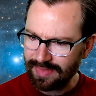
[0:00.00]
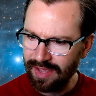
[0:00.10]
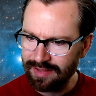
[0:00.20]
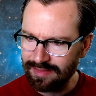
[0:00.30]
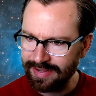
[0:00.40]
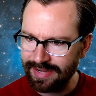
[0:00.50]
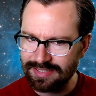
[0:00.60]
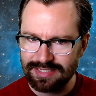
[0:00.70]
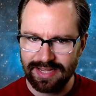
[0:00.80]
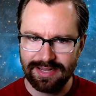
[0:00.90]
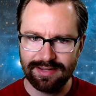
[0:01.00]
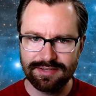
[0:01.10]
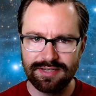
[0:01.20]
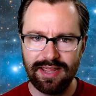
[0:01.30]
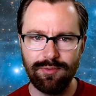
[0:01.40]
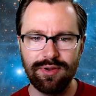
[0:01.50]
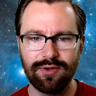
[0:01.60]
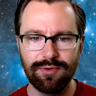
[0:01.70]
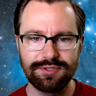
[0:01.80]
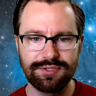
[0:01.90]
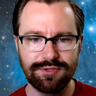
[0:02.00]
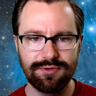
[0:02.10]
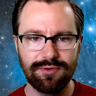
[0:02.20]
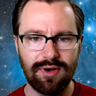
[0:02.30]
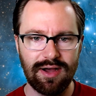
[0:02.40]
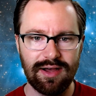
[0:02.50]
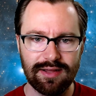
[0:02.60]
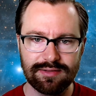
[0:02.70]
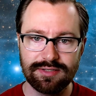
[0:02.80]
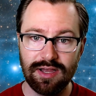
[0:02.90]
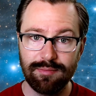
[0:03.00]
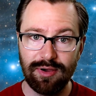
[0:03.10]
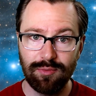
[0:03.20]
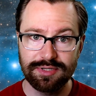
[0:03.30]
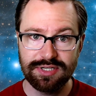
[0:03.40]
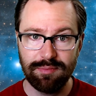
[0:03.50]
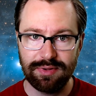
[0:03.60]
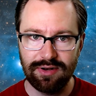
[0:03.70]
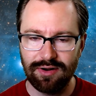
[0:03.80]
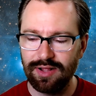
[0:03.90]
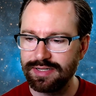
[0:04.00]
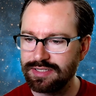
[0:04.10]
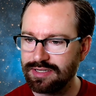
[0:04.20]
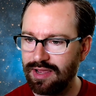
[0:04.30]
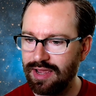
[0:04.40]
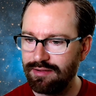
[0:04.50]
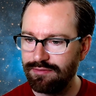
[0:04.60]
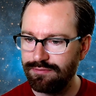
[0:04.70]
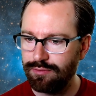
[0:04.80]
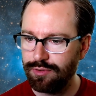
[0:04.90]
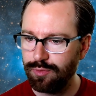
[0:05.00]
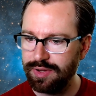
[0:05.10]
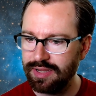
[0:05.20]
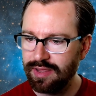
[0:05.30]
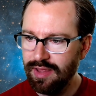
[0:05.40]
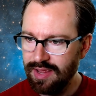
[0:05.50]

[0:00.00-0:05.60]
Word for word: uh, like I said, today we are going to uh, talk about what's up in our night sky for the week.